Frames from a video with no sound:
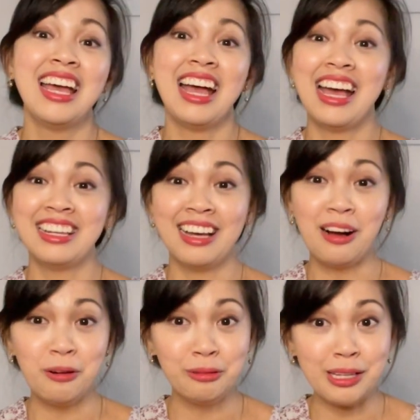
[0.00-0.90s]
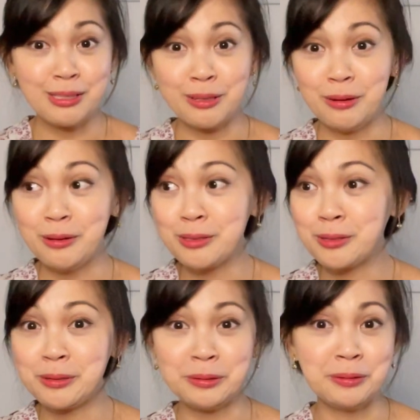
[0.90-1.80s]
And not only to
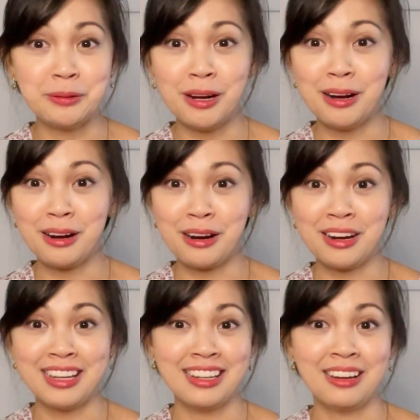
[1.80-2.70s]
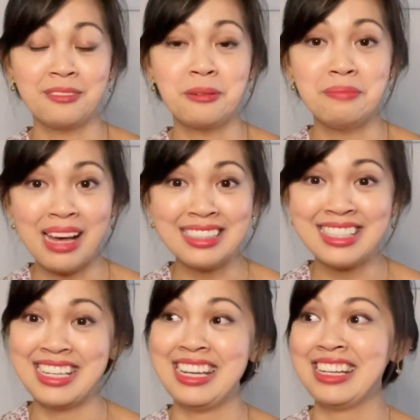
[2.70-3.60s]
those who are in a
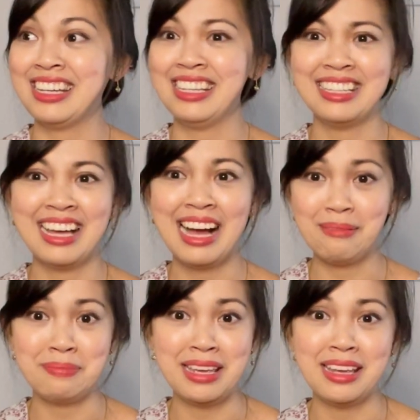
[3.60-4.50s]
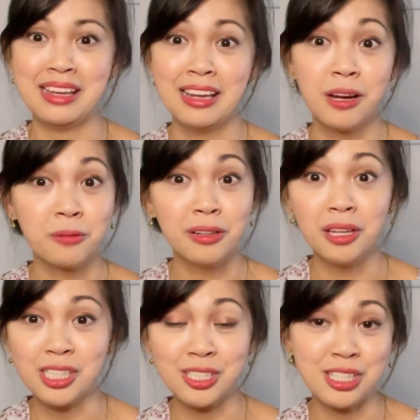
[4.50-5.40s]
romantic and happy
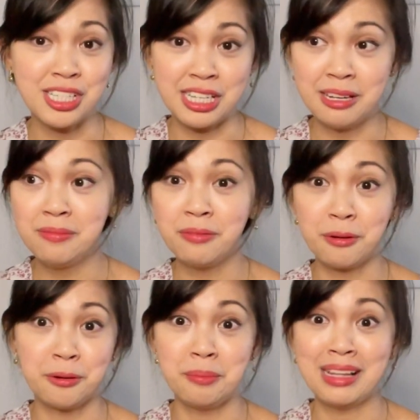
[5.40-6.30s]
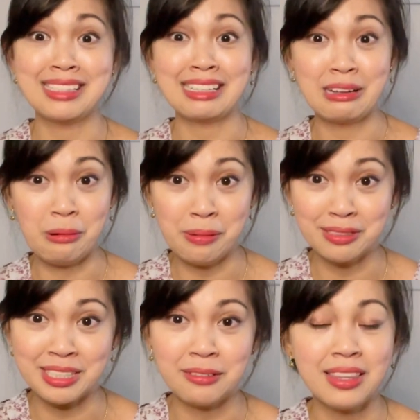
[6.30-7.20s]
relationship, for romantic
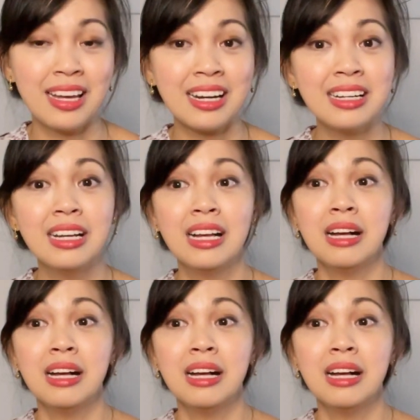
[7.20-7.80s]
couples out there,